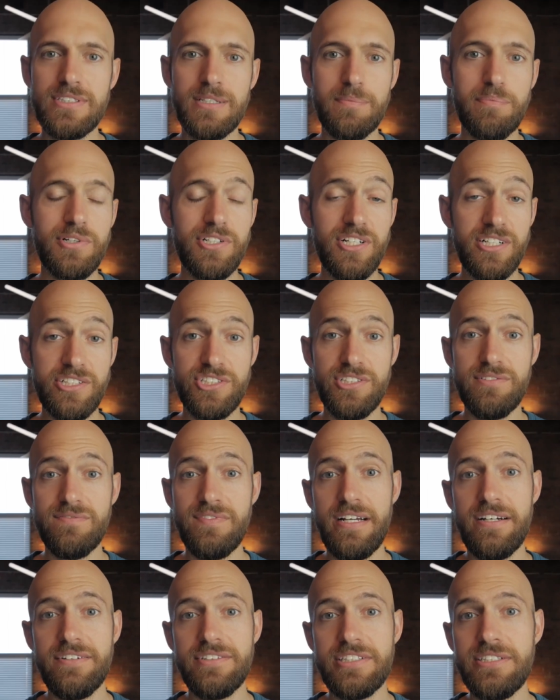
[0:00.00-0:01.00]
the production
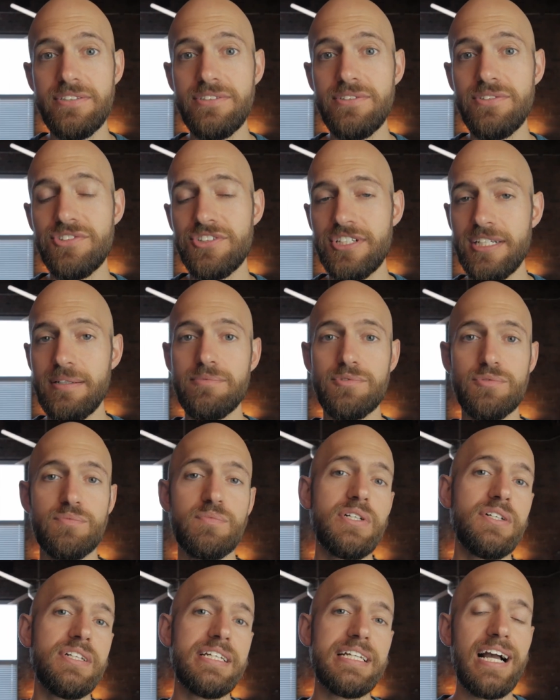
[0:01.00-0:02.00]
value seemed
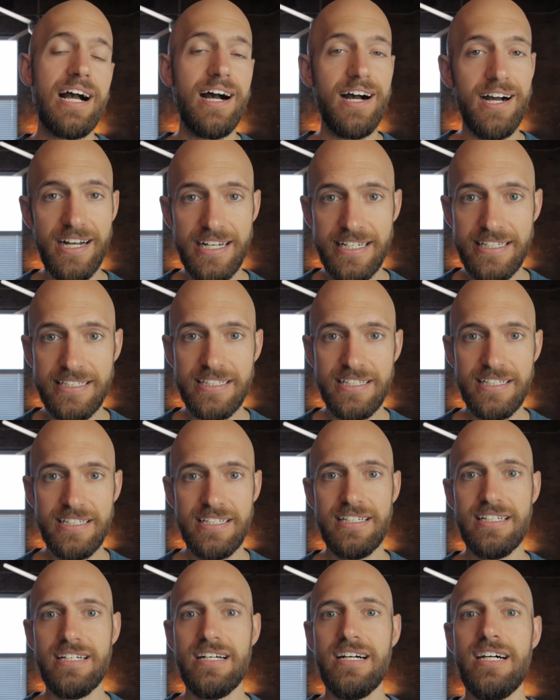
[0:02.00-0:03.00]
really high.
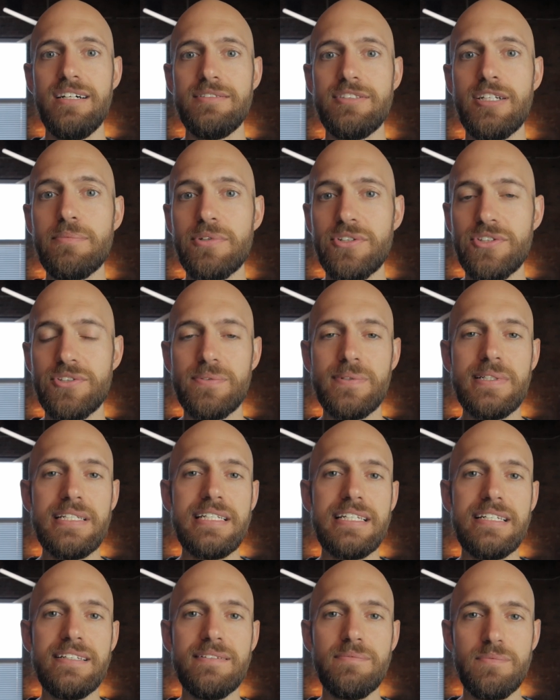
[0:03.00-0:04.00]
Uh, number
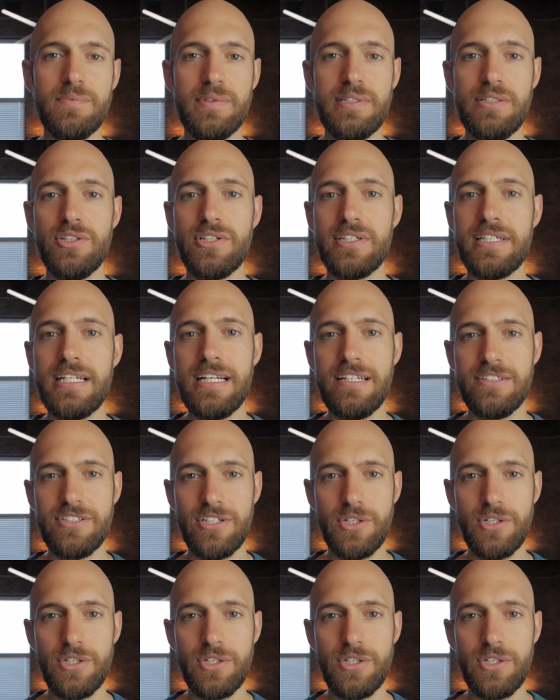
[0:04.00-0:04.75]
three, when looking at